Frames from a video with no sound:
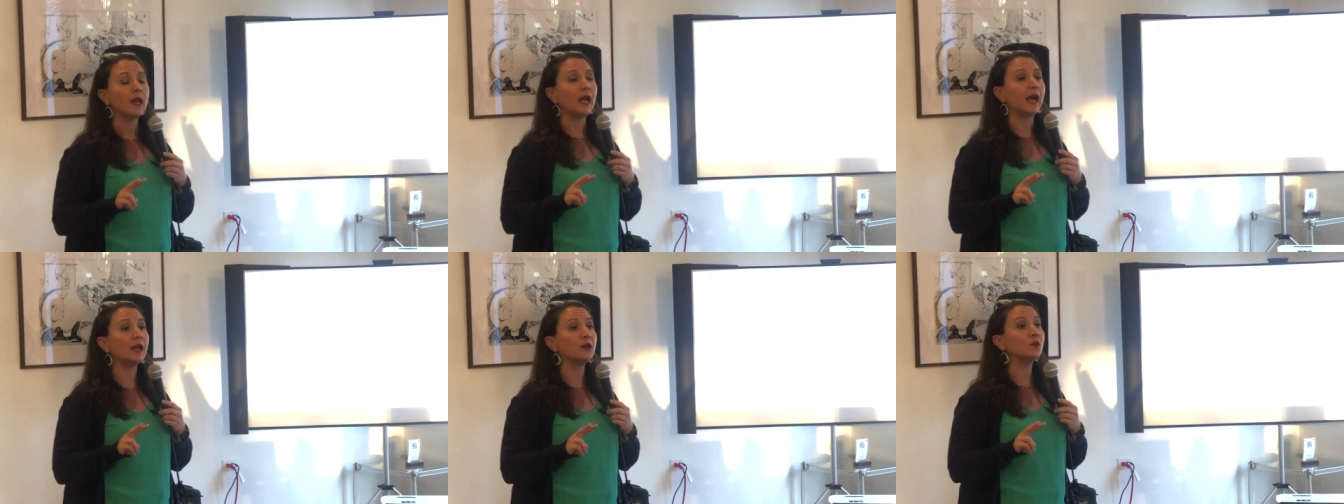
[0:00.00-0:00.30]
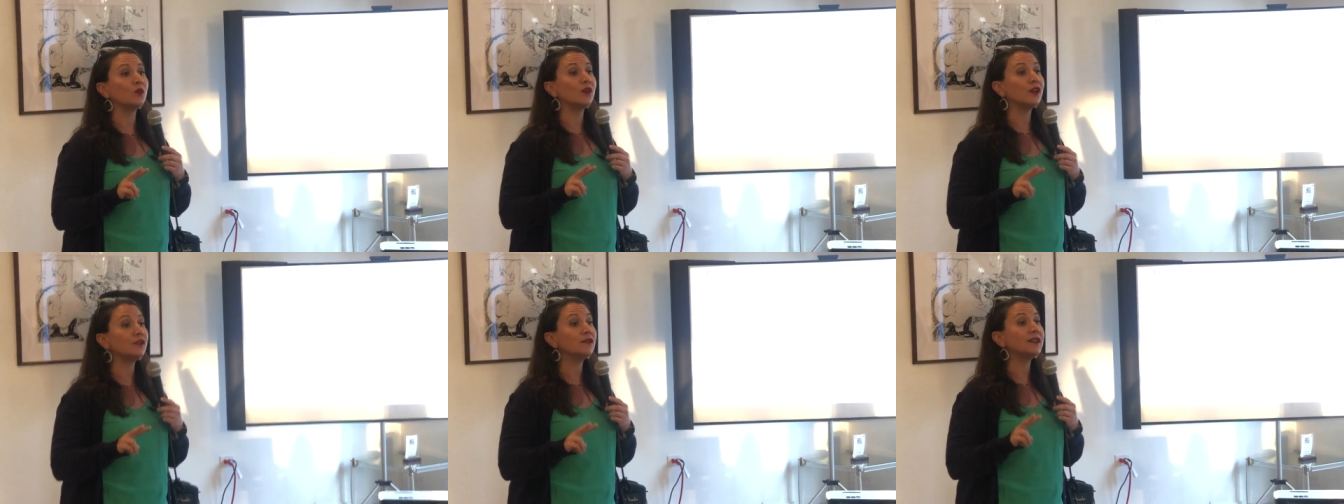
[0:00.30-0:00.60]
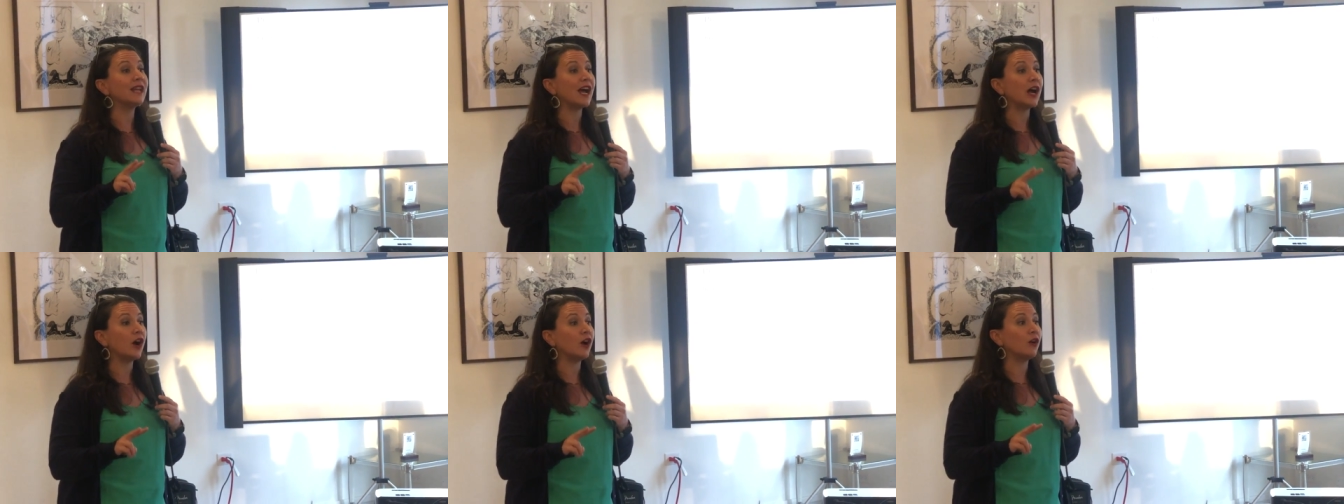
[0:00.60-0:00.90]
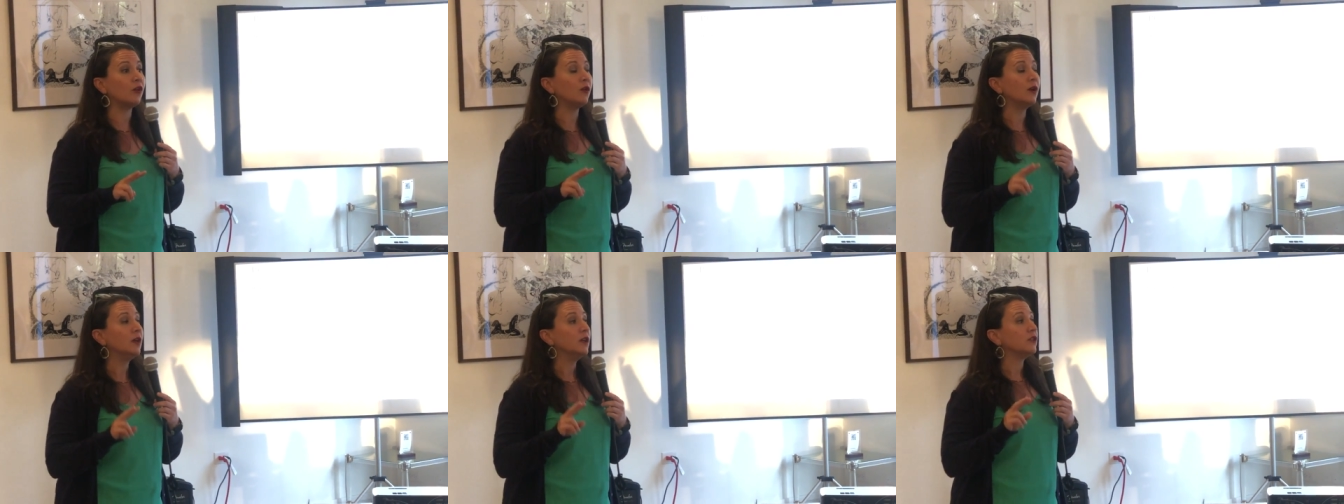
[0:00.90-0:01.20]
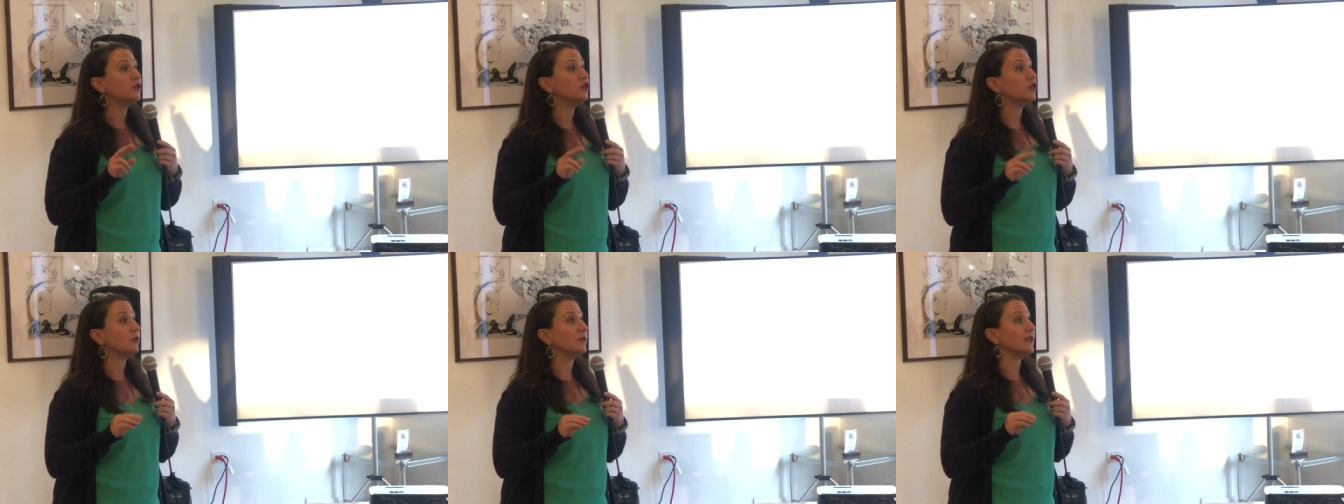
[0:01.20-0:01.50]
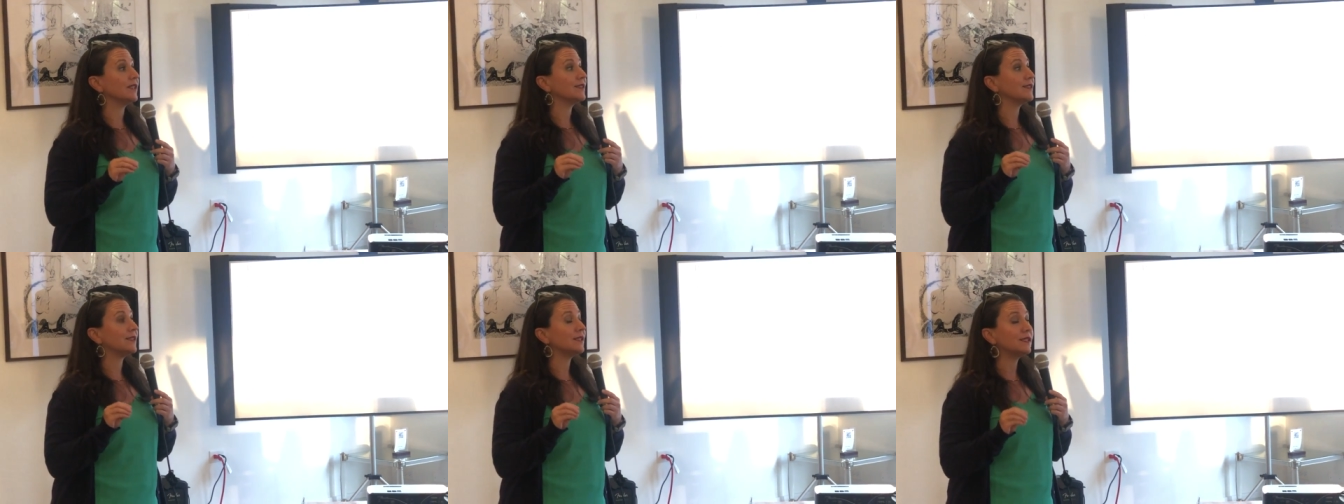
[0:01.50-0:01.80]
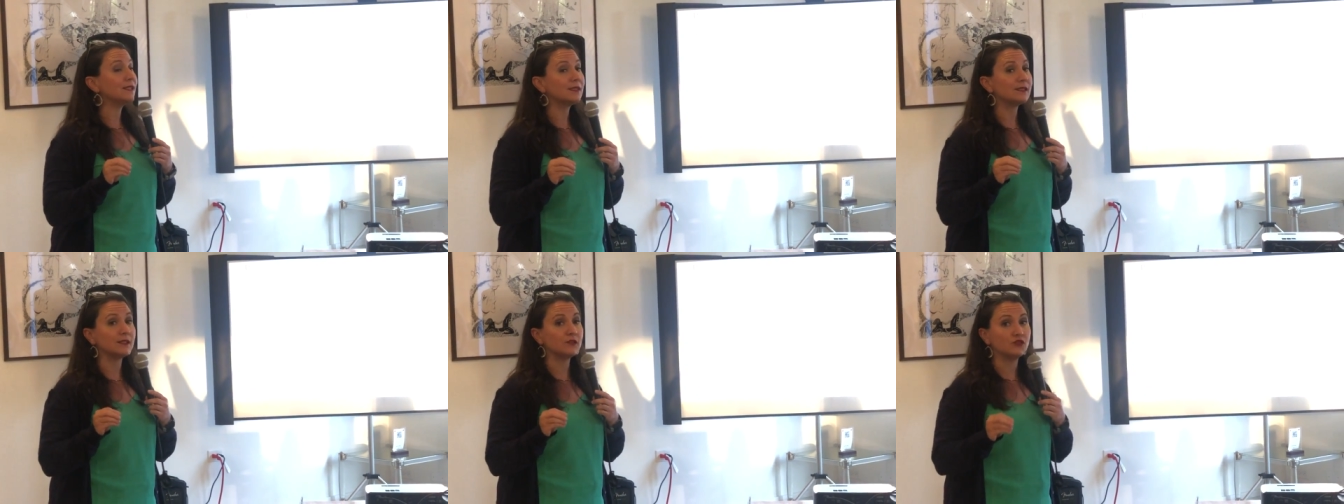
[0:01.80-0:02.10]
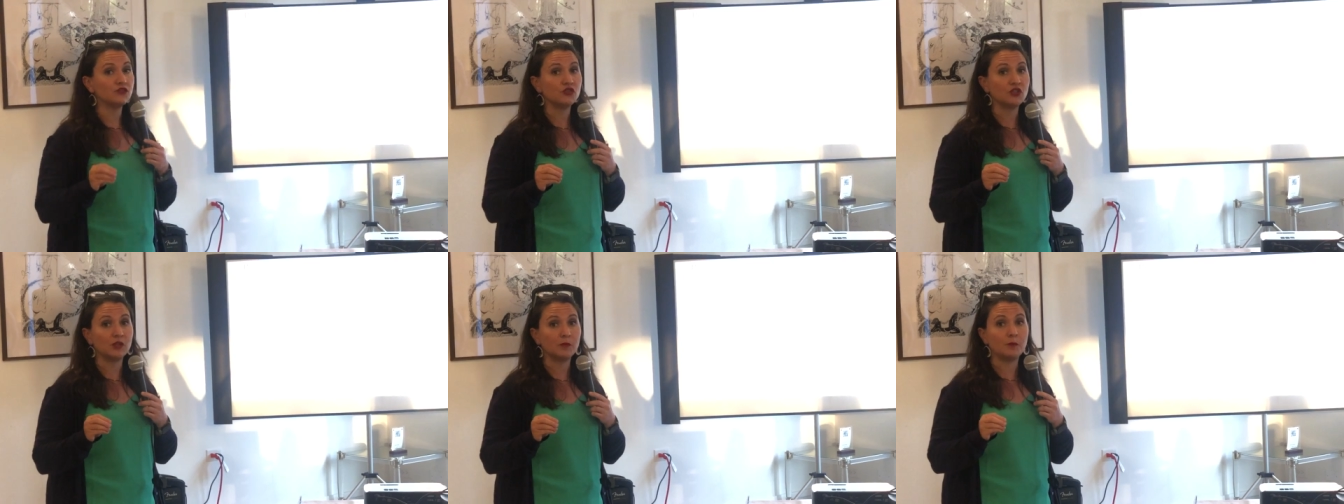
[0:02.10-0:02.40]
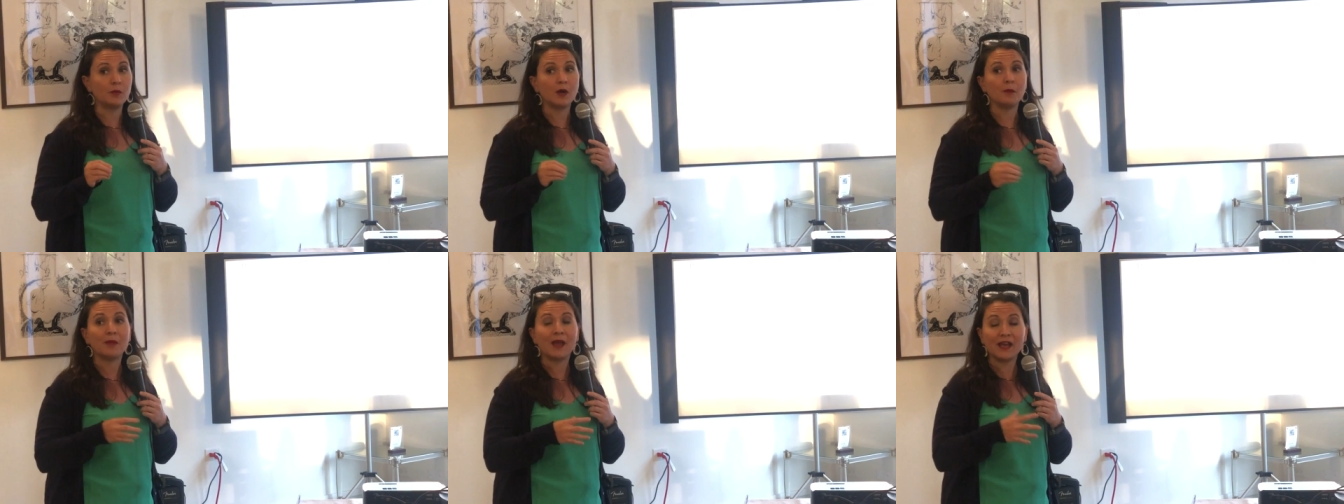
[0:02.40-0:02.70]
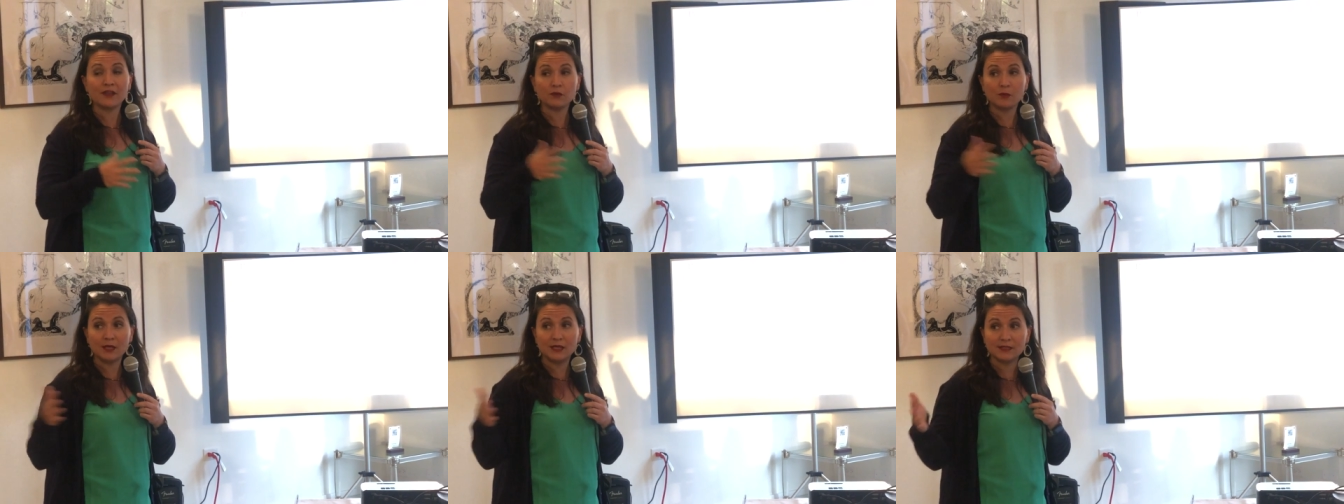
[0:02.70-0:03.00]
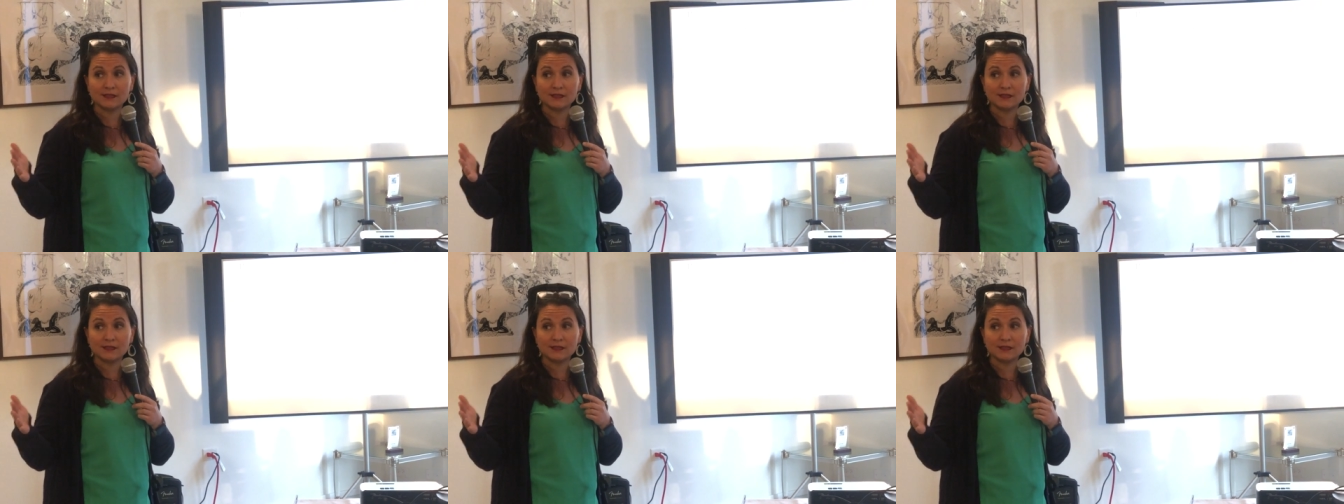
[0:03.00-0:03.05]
And we're now doing a pathway